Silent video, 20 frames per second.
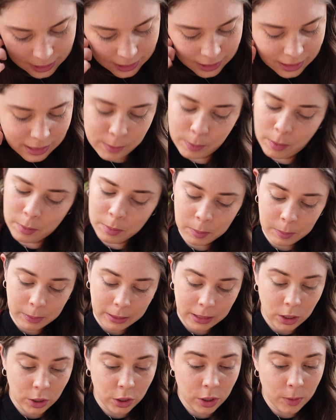it's probably
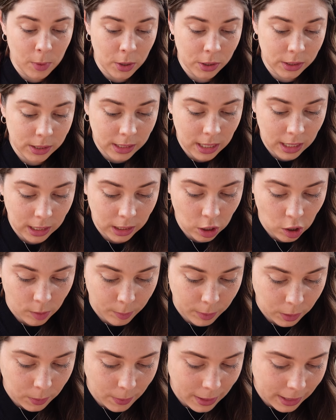not the most
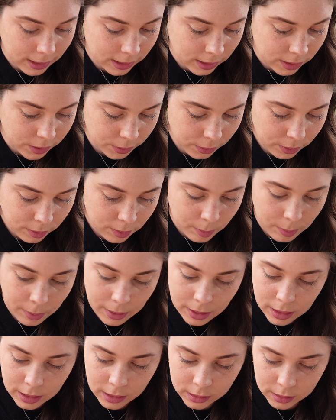economic way to do it,
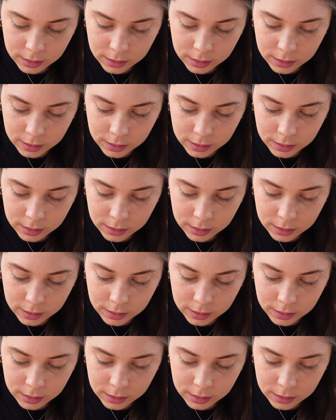but